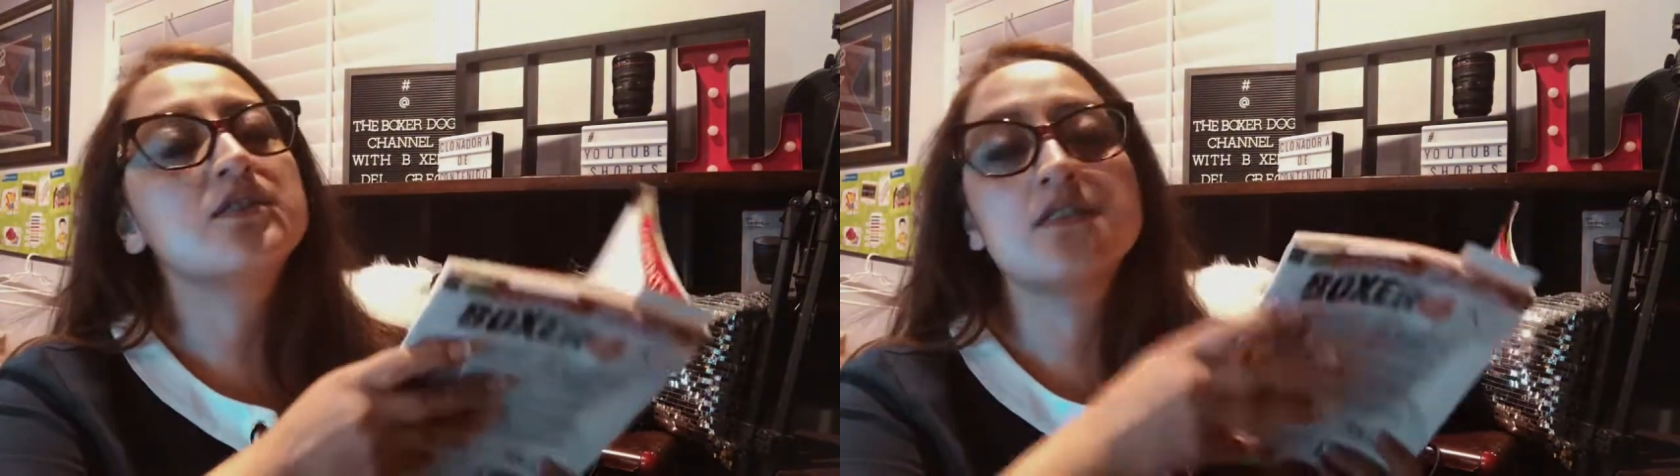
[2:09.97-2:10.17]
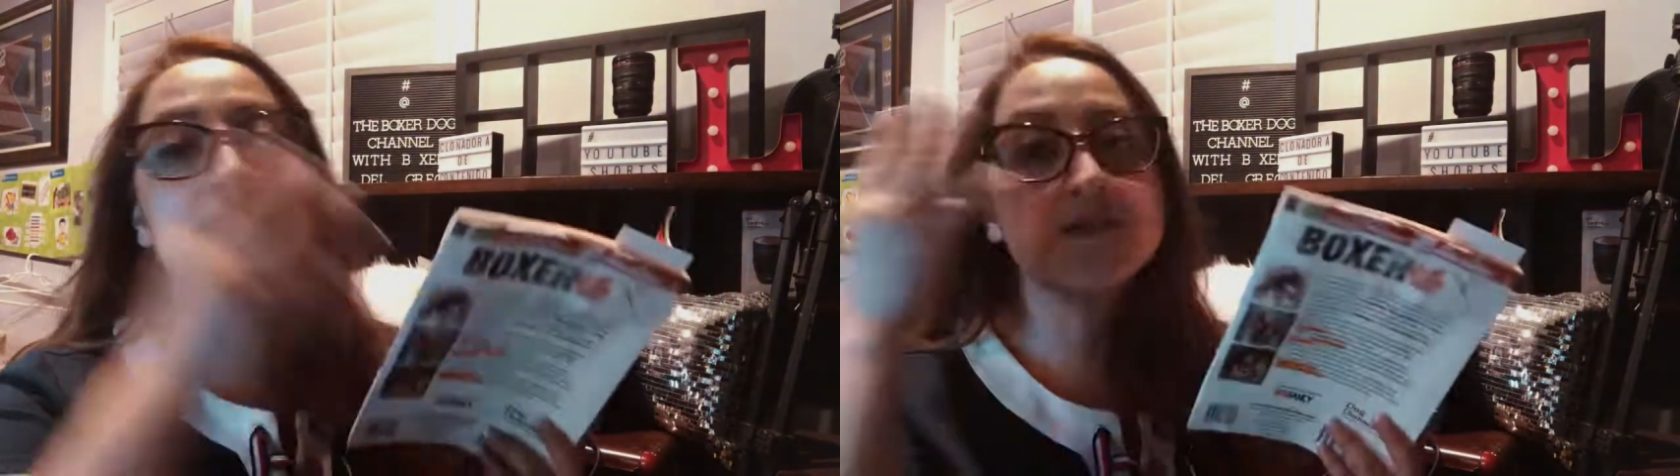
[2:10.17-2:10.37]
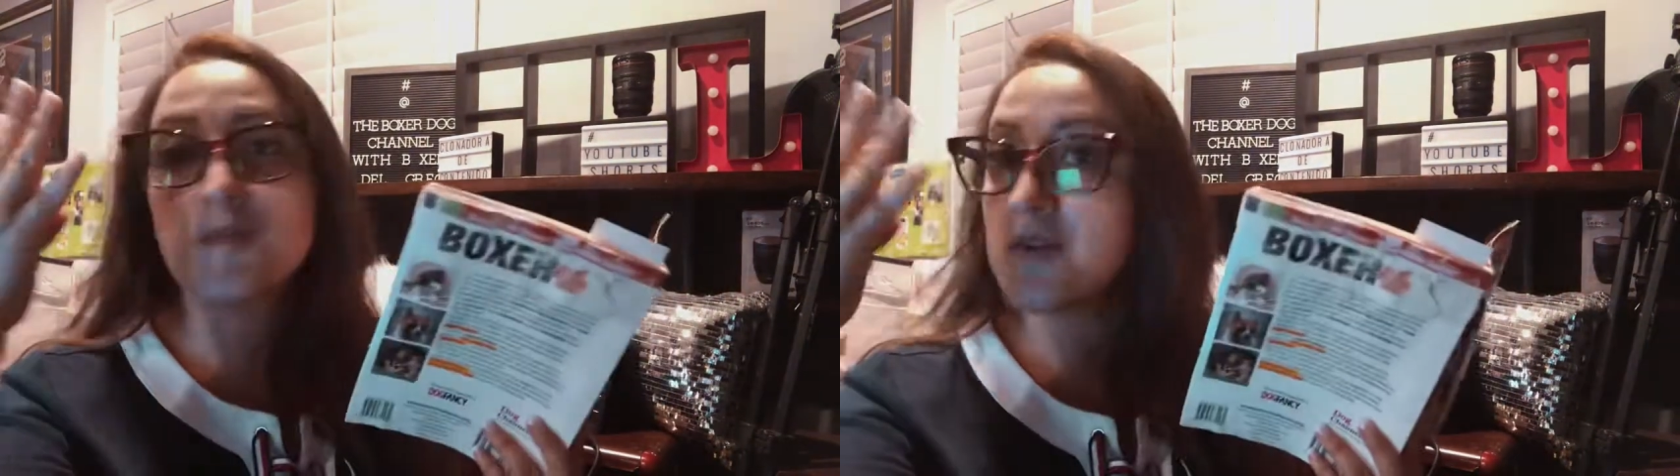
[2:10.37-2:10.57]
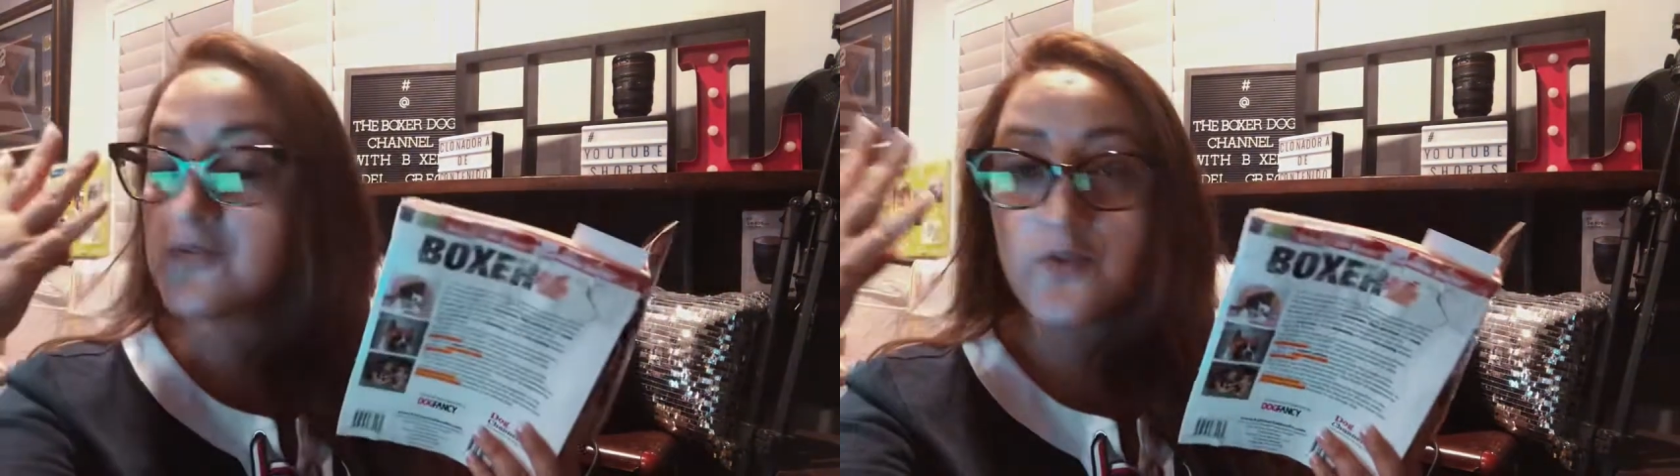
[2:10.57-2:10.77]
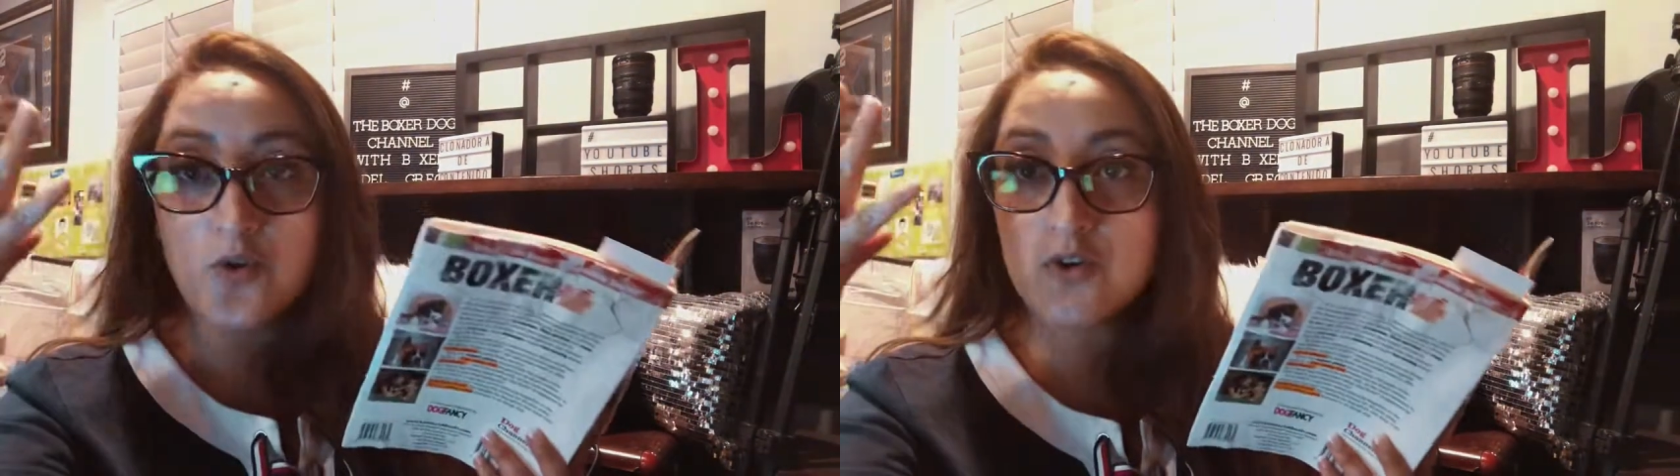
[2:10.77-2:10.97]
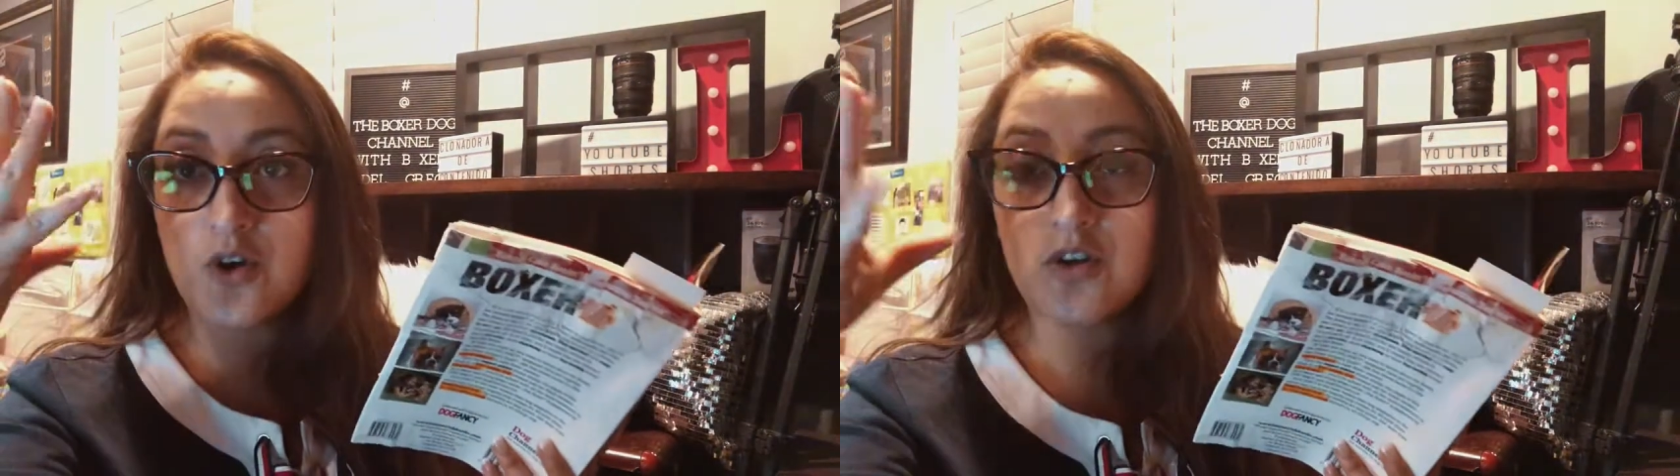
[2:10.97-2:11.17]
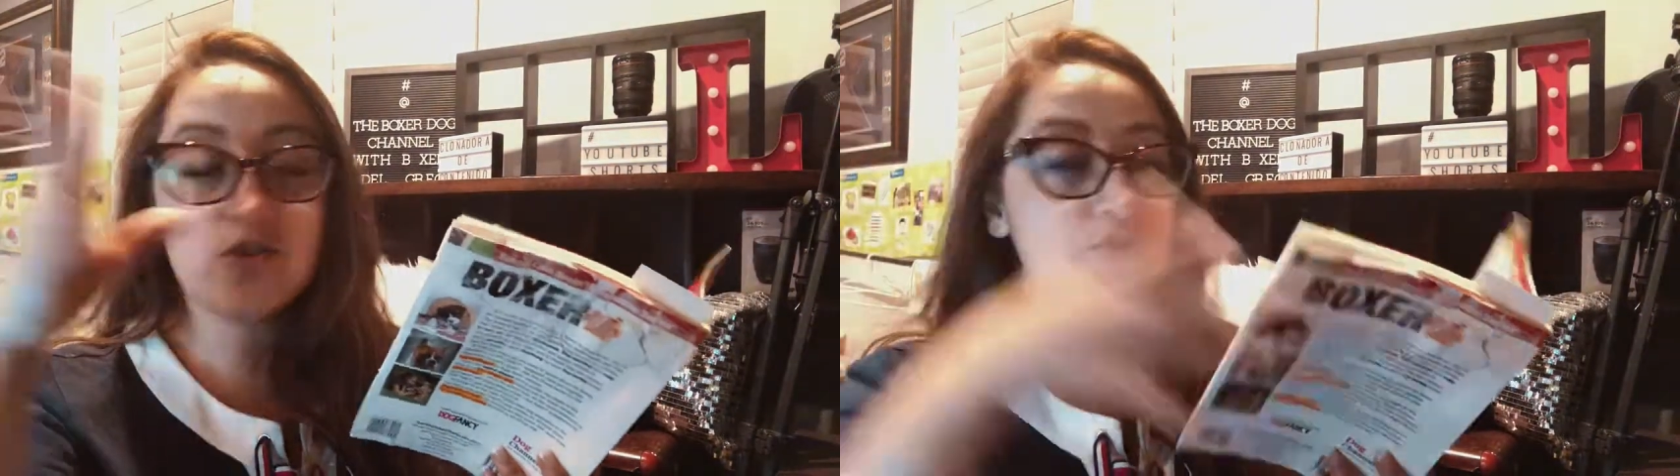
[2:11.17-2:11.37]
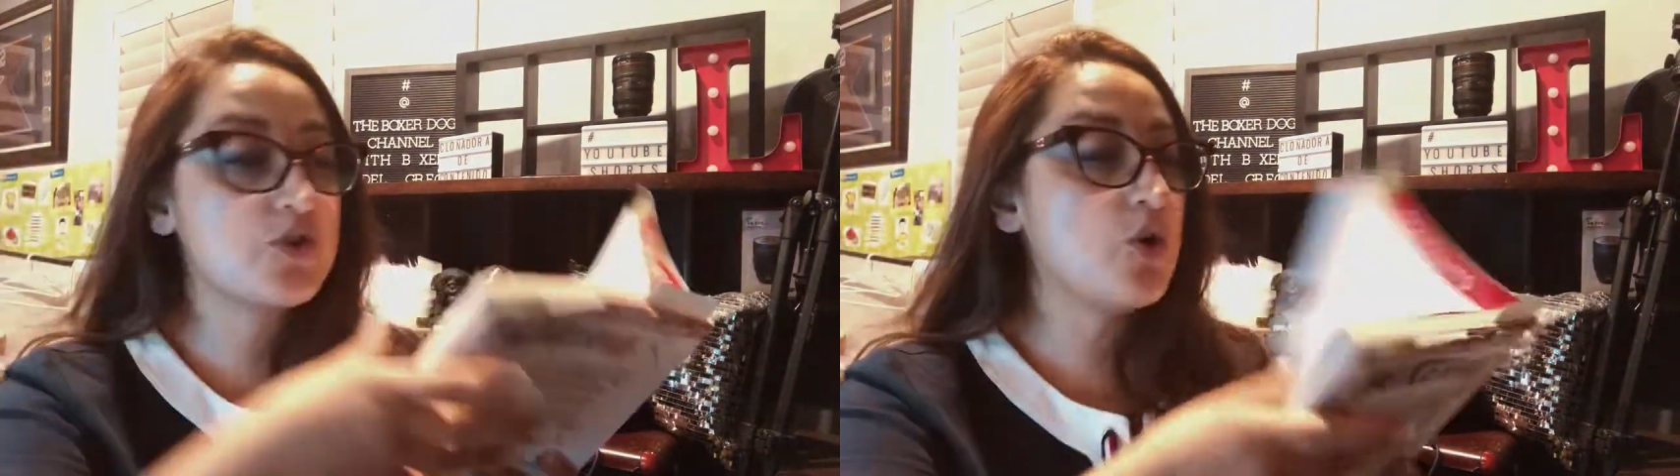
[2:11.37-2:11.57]
just spend
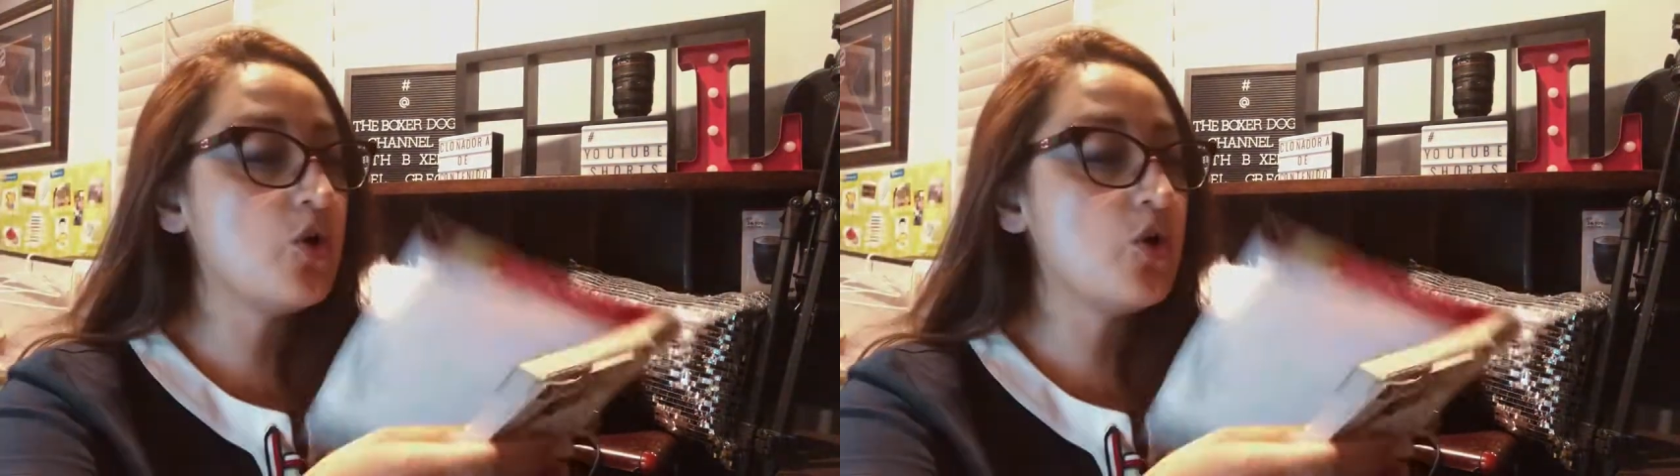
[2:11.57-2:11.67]
$4,